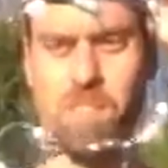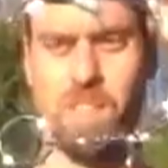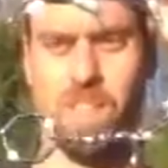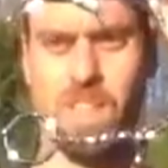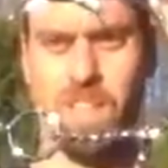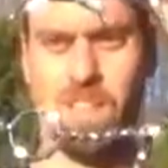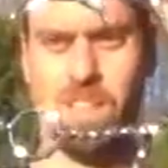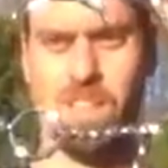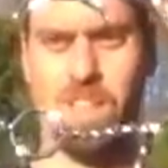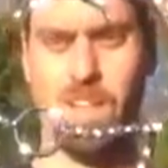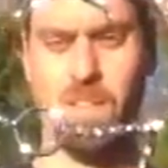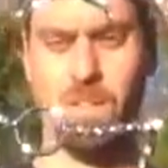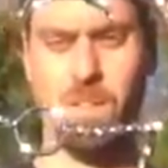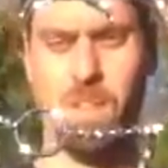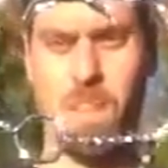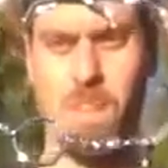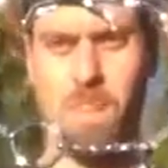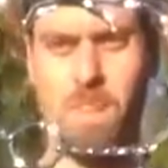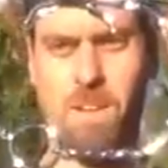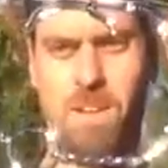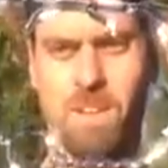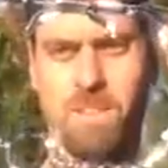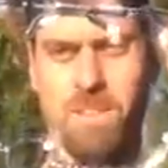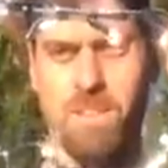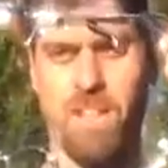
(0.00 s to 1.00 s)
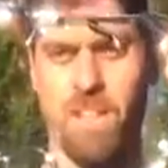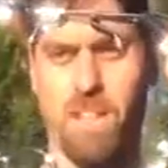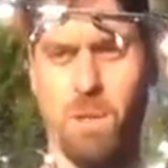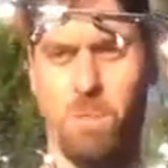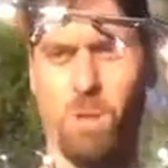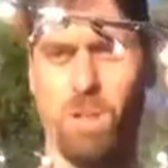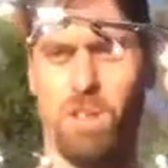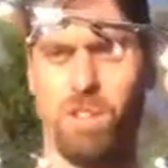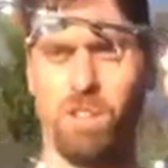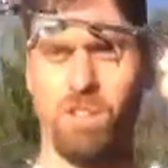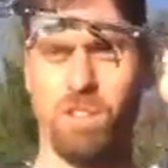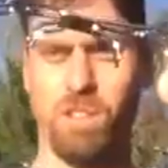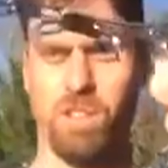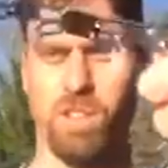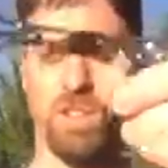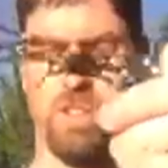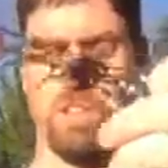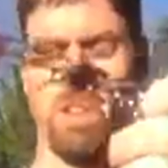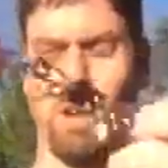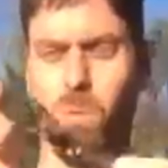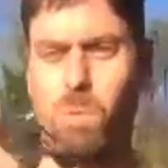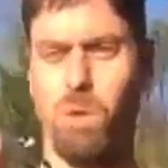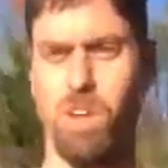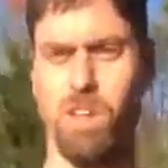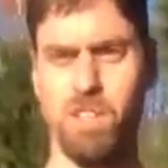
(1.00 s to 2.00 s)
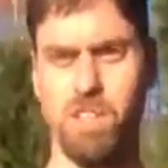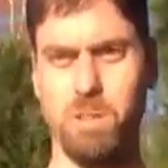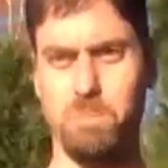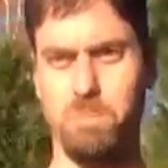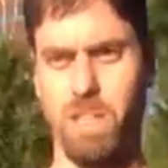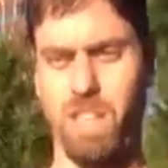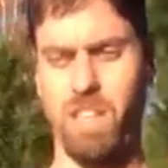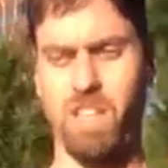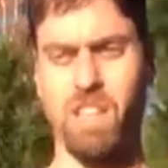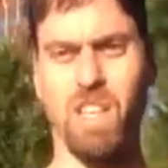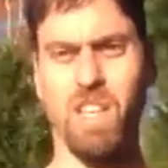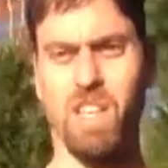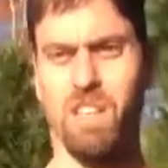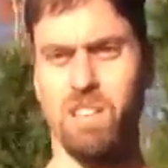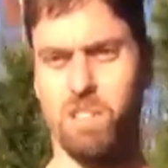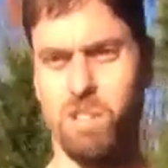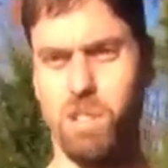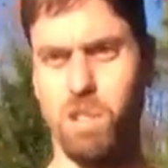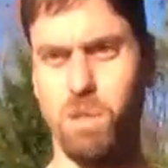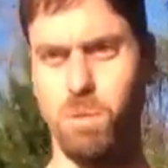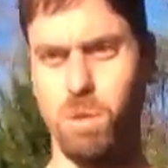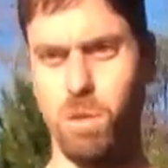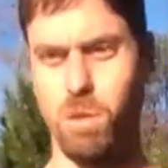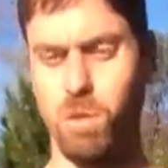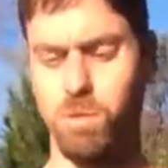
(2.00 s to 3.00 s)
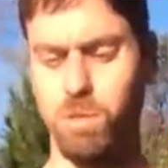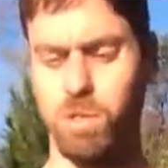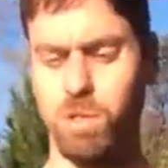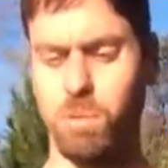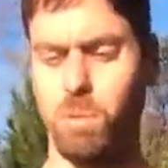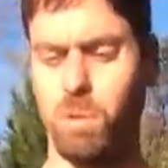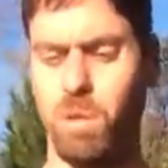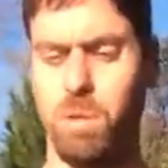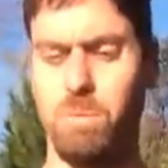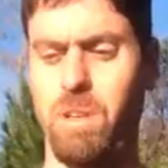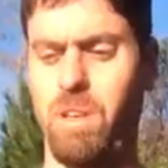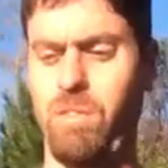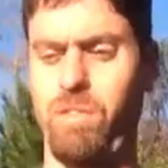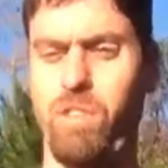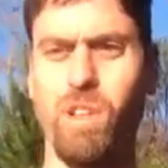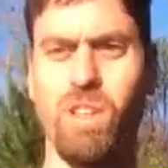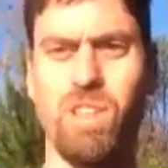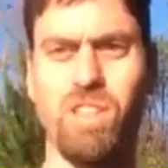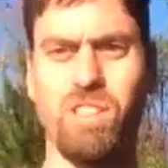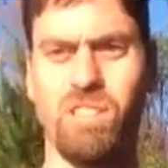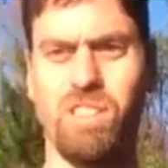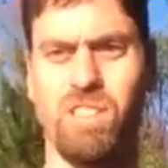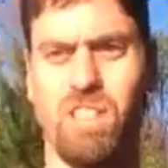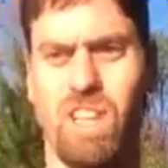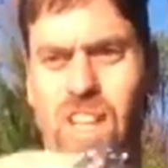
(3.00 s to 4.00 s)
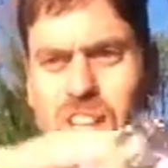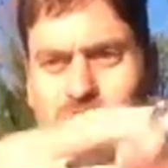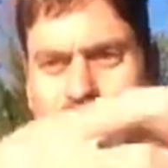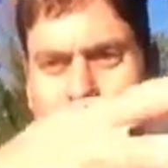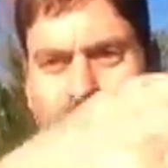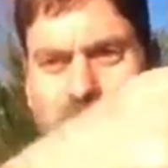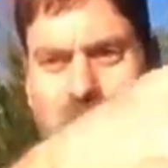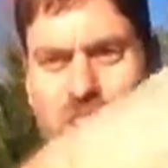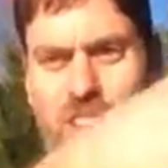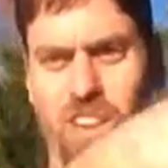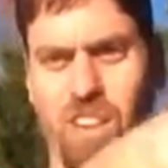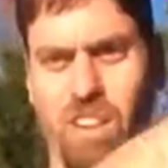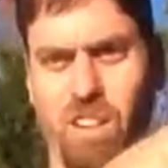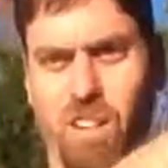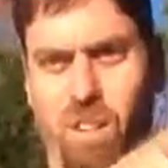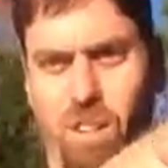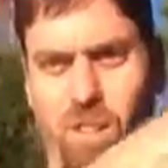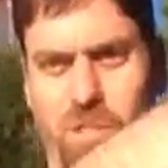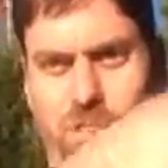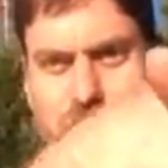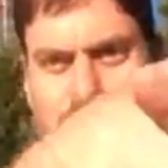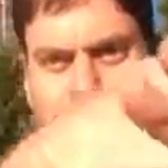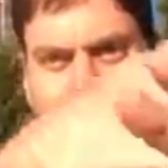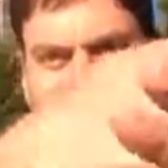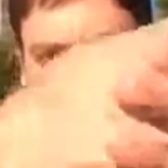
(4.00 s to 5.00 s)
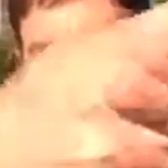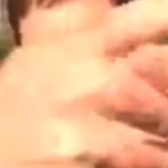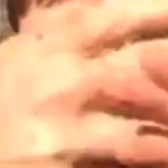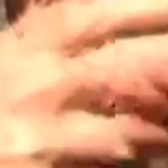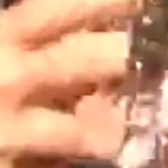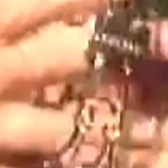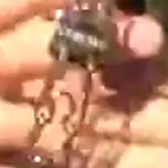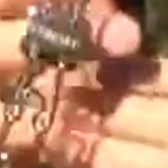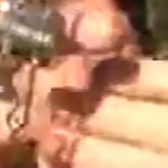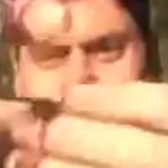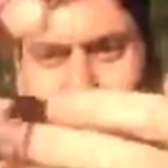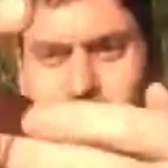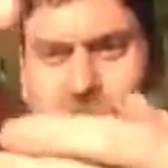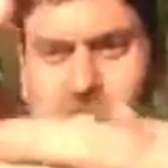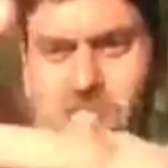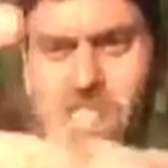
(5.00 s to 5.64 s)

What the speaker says: like that is how you want it to look. You don't want it to be too loose to where, I mean, if you can slide it on and off your dog